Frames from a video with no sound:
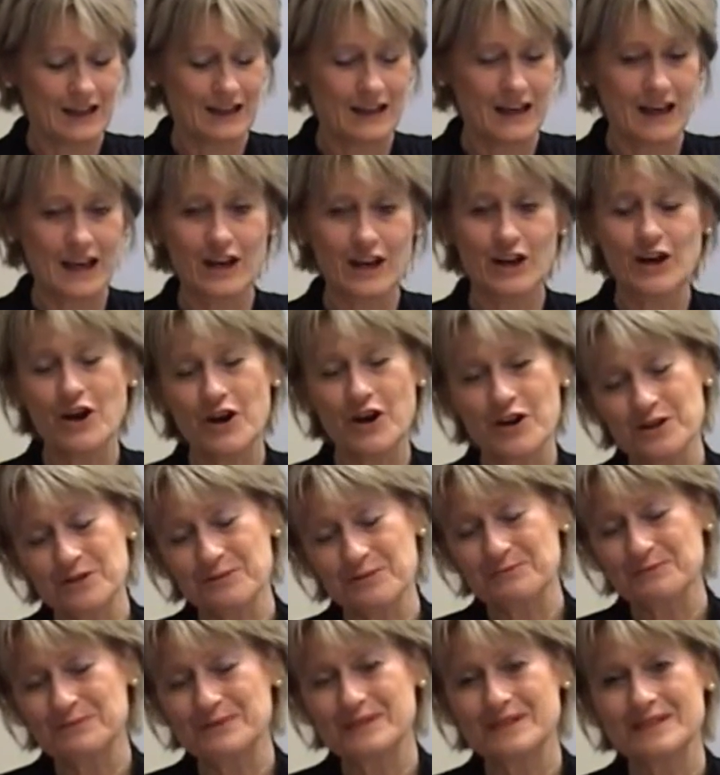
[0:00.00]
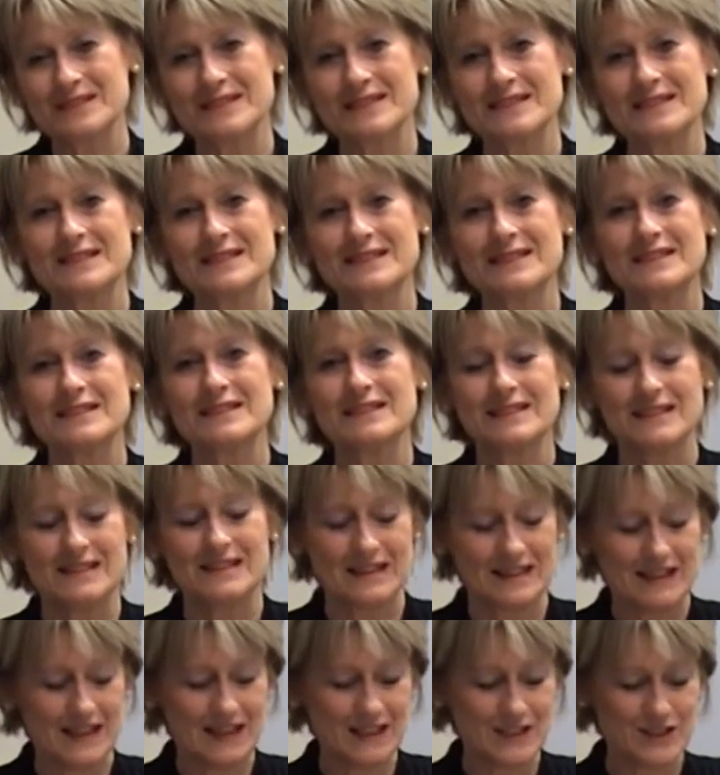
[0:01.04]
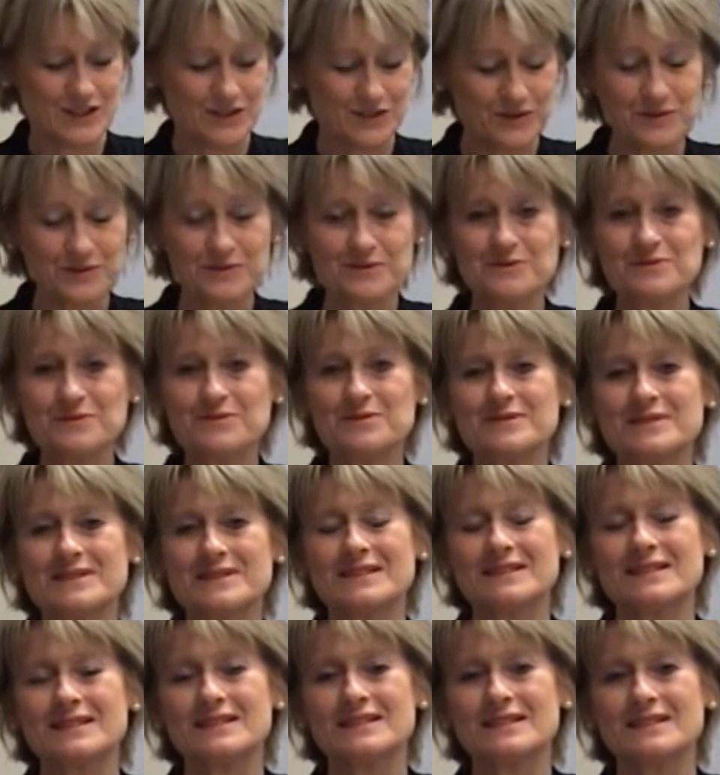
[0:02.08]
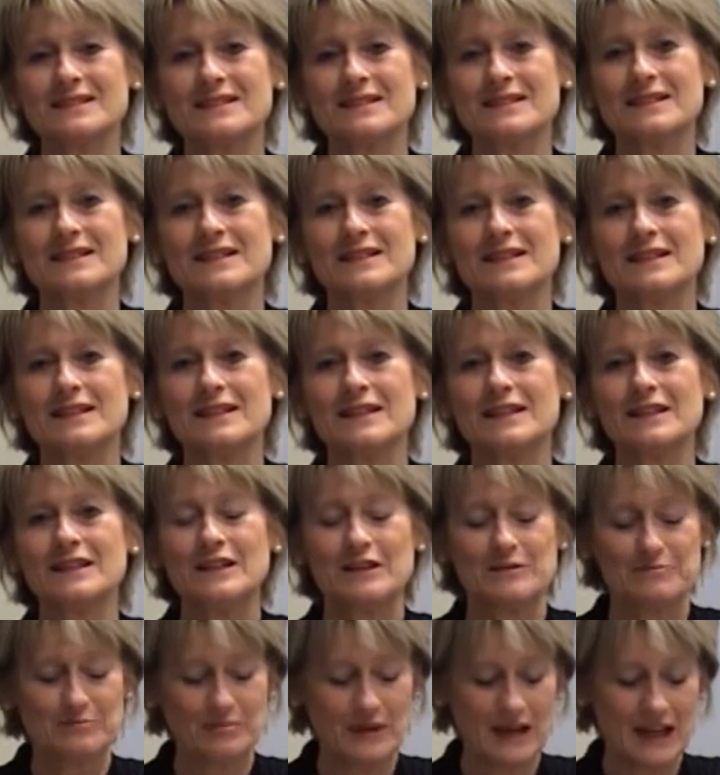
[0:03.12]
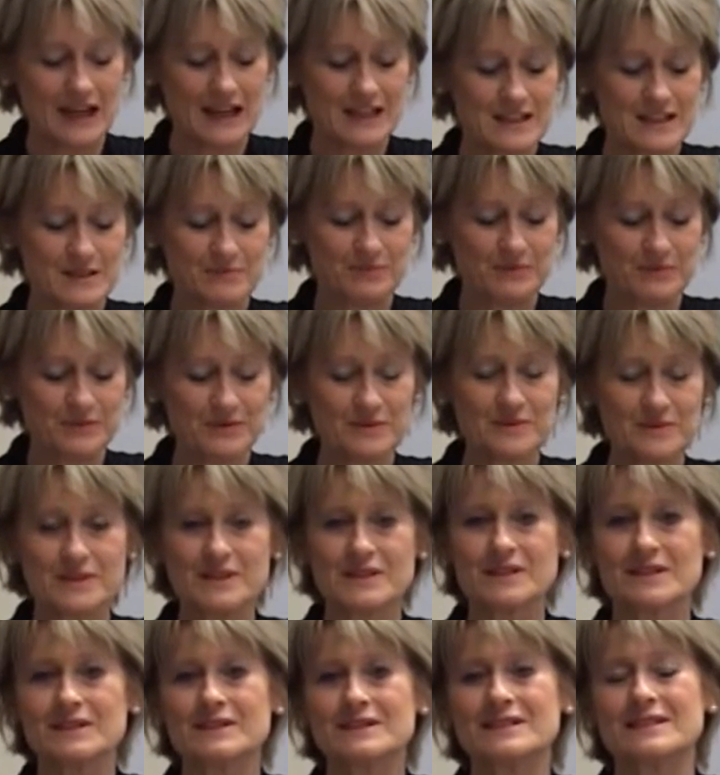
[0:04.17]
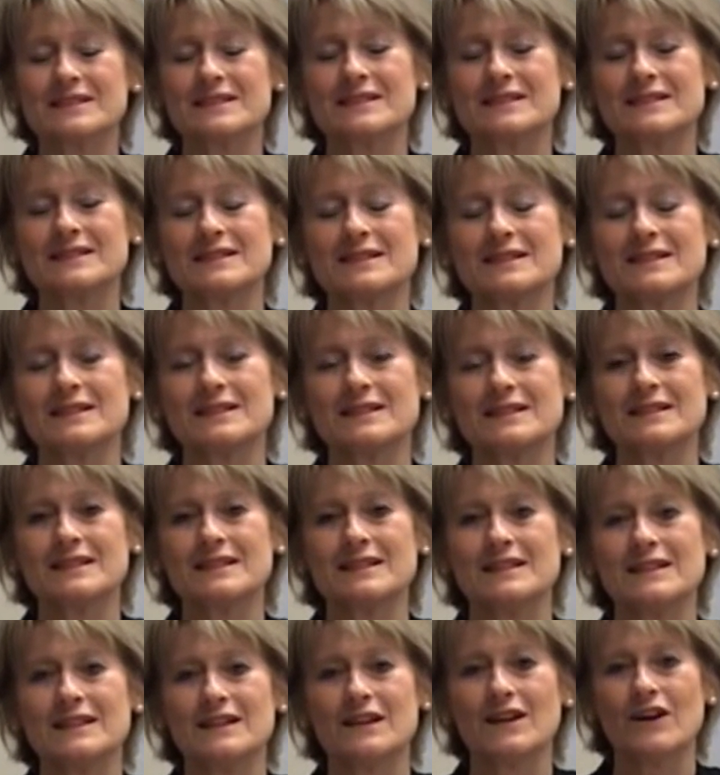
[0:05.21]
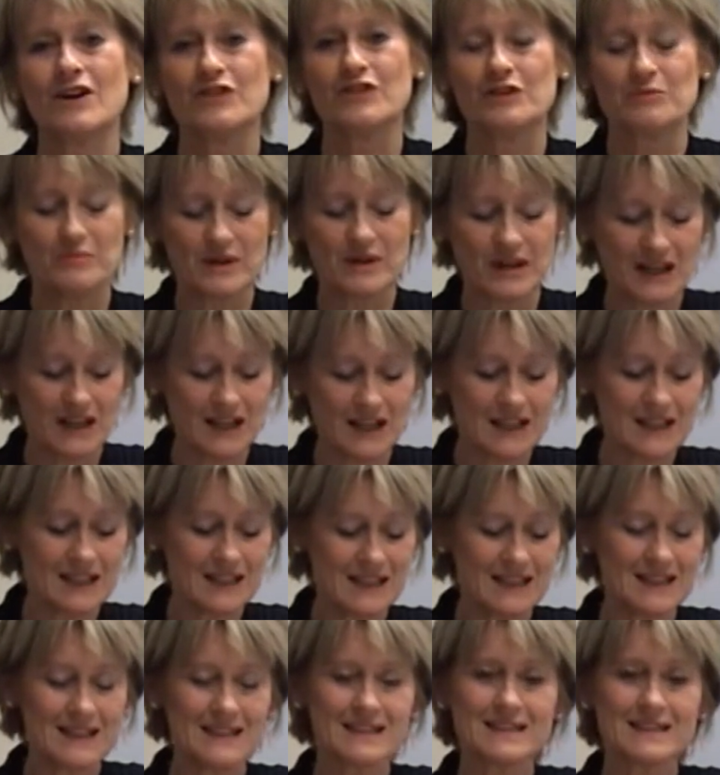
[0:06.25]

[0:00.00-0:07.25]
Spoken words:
at home, at school, playing sport, on the marae,